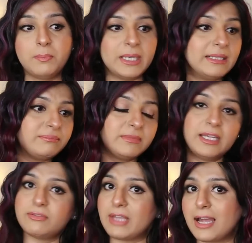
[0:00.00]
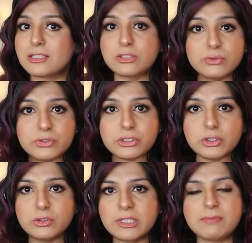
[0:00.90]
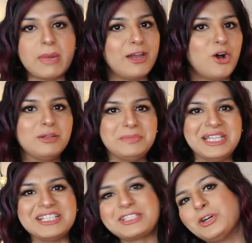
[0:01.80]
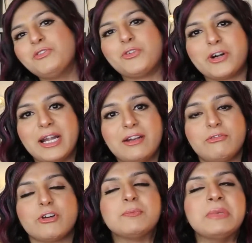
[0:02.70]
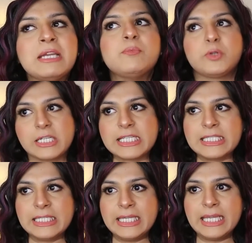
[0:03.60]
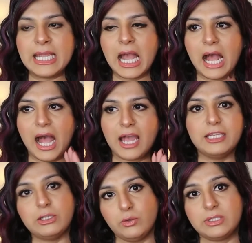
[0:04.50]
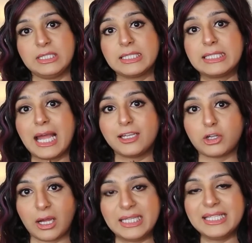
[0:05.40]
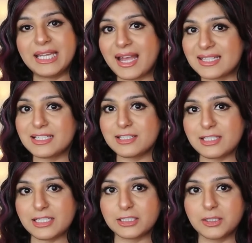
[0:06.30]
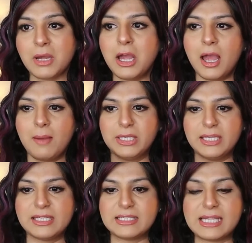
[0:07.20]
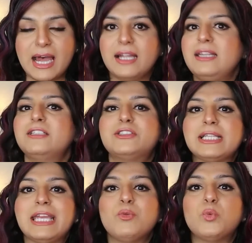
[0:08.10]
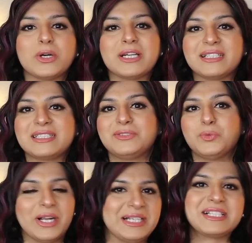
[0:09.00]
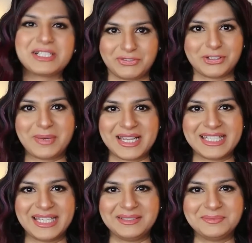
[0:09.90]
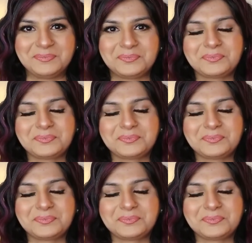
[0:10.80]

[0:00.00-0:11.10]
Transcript: but if that suits you, then by all means go for it. For me personally, I use the glycolic acid serum because that literally works wonders for my skin.